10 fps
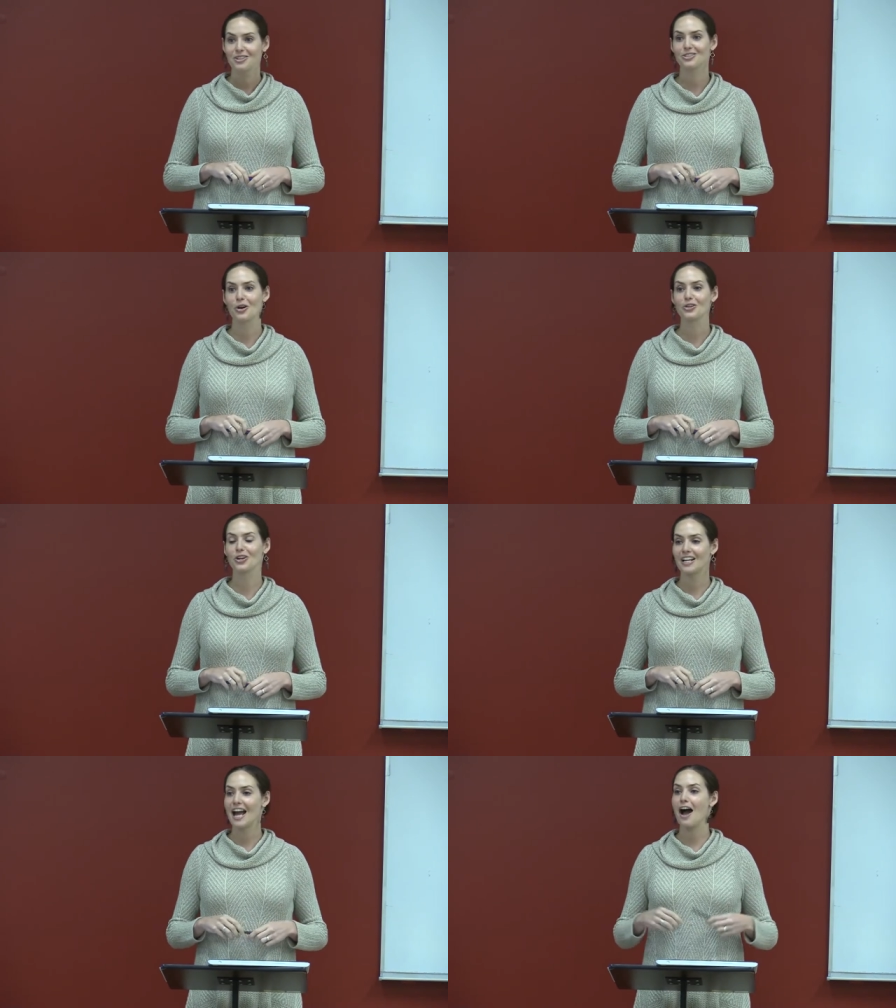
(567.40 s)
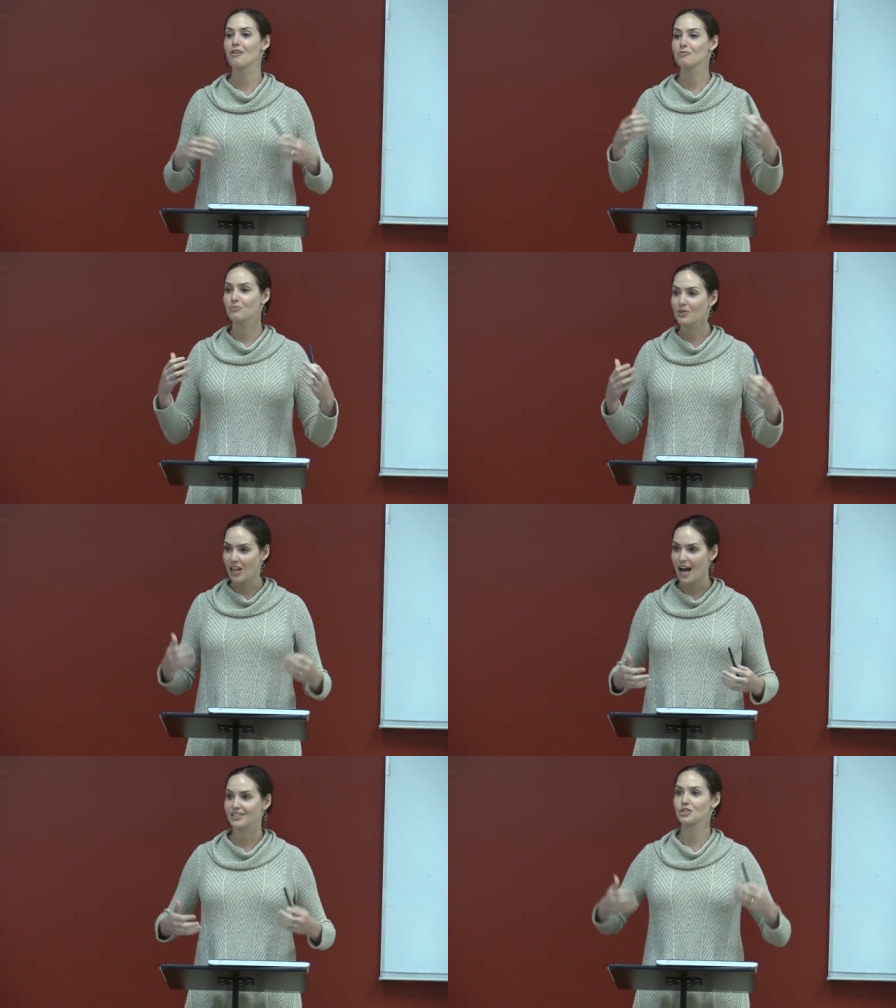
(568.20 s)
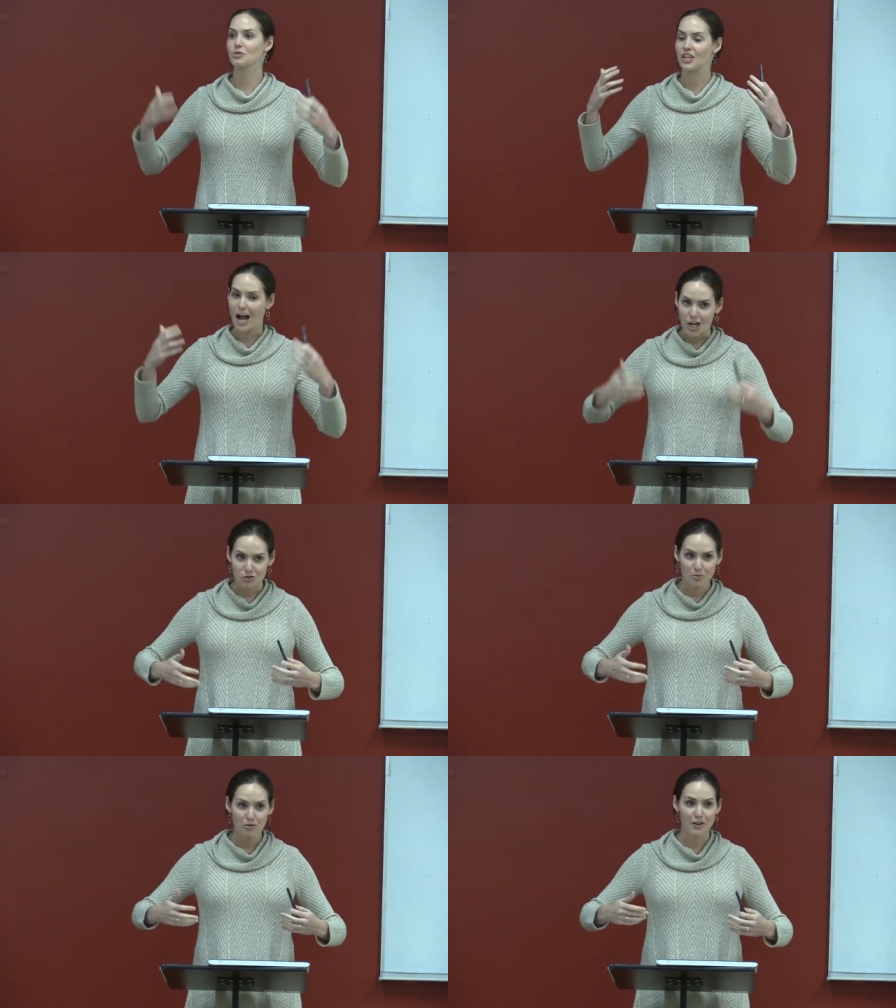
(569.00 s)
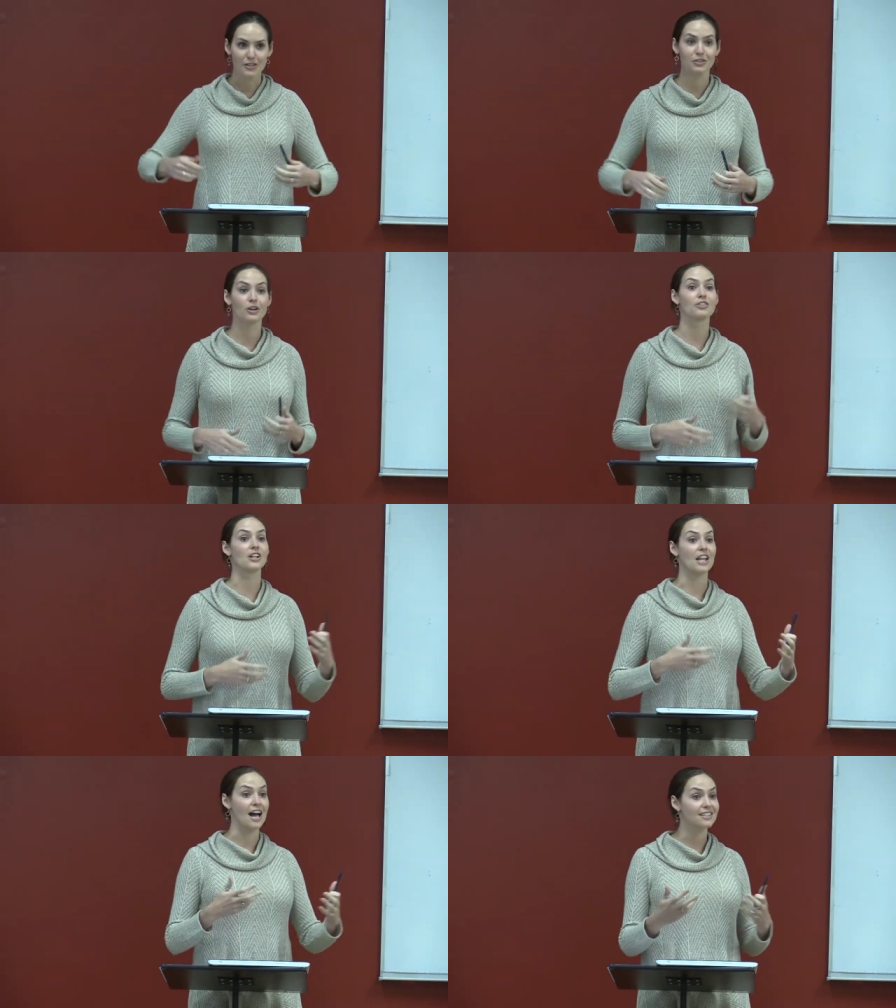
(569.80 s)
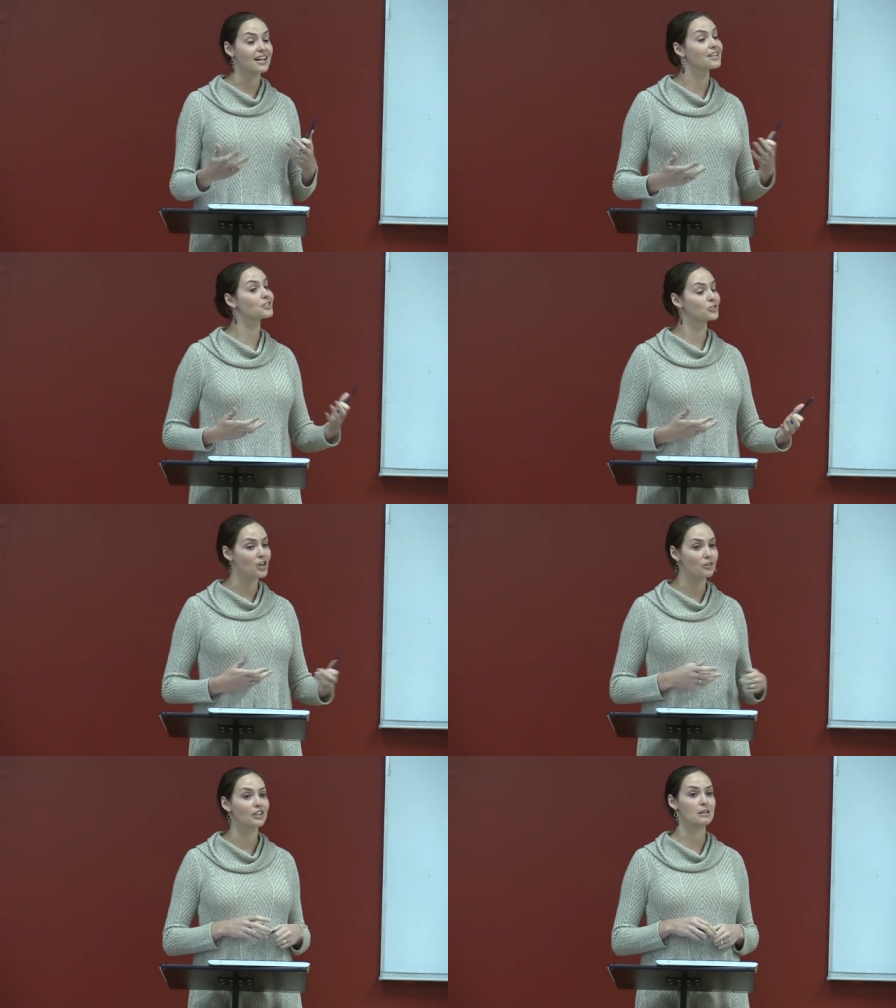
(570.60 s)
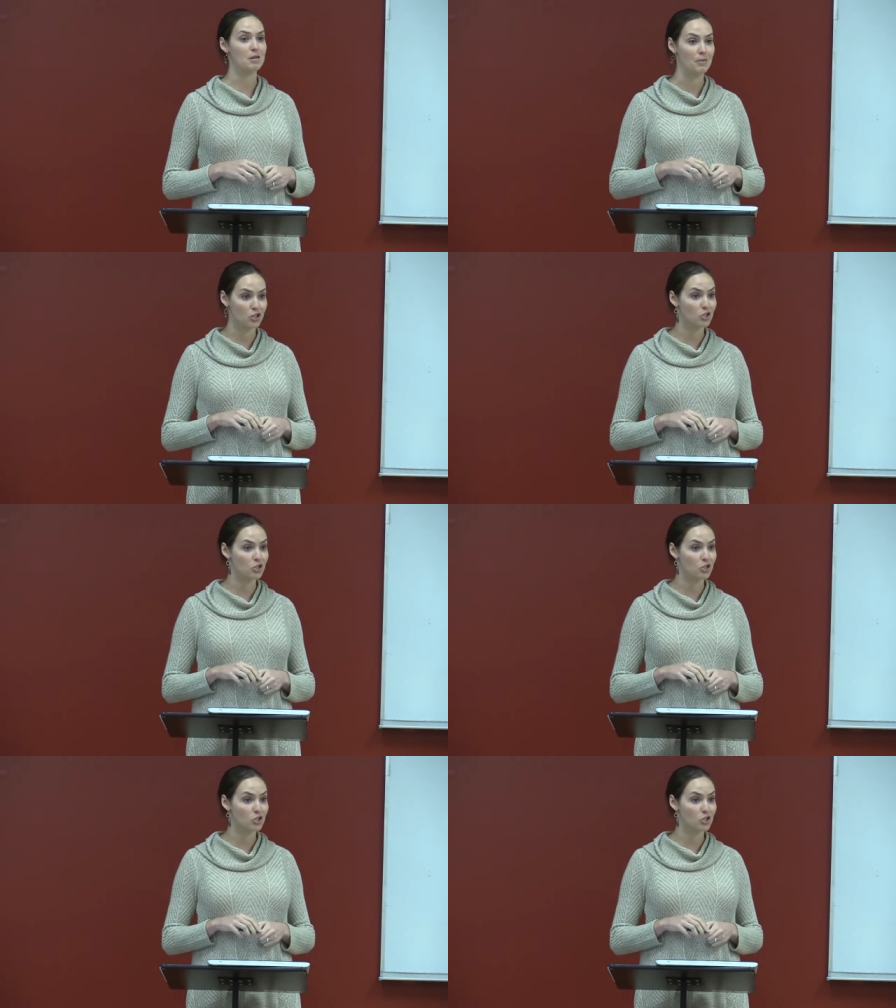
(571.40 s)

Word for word: So you're going to have classes with the actual professor, the class sizes are generally going to be much